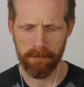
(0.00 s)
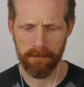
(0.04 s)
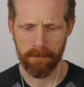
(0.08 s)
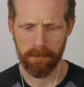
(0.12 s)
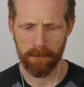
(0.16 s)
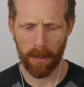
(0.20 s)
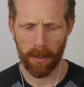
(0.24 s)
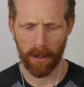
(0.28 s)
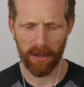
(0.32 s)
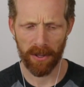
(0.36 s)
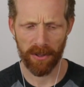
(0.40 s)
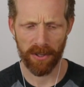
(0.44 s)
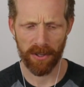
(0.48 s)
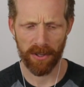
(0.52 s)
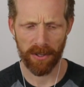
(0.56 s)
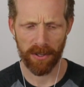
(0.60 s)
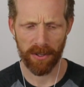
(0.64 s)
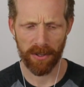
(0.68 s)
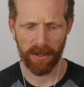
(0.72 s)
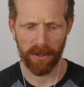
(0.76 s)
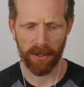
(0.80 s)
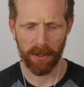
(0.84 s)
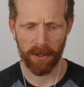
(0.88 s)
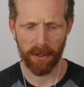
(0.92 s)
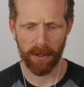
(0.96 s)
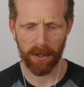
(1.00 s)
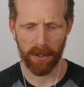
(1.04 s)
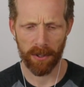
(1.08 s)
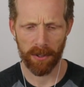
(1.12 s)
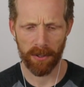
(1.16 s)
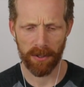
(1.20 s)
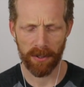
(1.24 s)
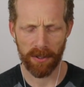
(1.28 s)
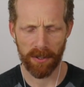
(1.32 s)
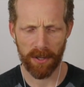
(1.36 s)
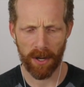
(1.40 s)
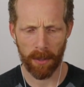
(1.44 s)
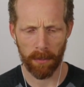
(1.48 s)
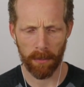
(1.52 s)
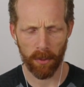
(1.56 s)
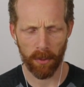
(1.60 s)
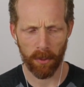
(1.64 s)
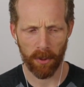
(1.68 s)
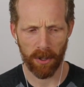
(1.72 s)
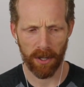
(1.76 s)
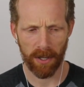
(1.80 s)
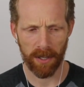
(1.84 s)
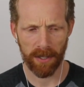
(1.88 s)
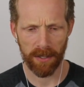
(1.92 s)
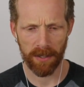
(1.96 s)
probably the, the number
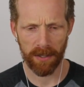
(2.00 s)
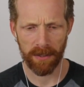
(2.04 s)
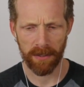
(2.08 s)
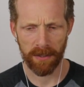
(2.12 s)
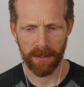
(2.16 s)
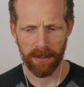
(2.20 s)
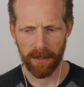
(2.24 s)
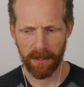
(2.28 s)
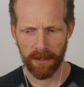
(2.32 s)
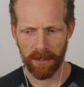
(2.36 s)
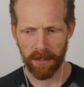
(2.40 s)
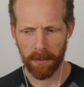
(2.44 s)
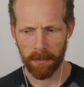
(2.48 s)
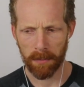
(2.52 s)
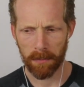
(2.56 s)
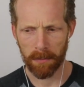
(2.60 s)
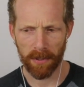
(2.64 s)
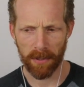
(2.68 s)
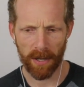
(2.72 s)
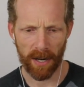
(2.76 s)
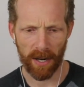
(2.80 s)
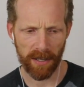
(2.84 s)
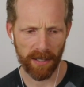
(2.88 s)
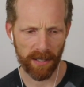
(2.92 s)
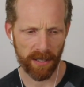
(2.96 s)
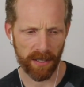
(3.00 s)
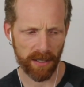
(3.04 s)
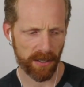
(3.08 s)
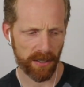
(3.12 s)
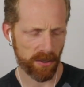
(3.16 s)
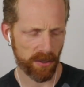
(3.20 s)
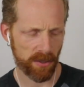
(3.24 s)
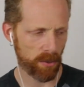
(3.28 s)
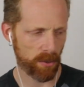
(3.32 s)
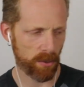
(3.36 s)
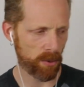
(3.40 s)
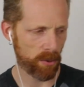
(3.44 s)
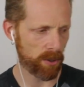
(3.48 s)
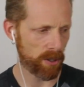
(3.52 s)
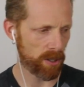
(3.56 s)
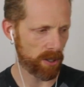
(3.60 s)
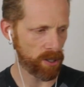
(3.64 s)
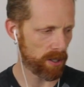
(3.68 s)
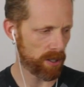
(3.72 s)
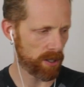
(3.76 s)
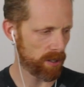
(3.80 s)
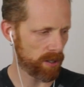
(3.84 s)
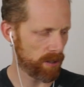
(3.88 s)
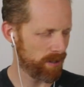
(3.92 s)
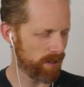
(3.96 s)
one product
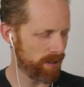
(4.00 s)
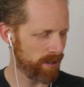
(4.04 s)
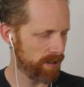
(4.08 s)
or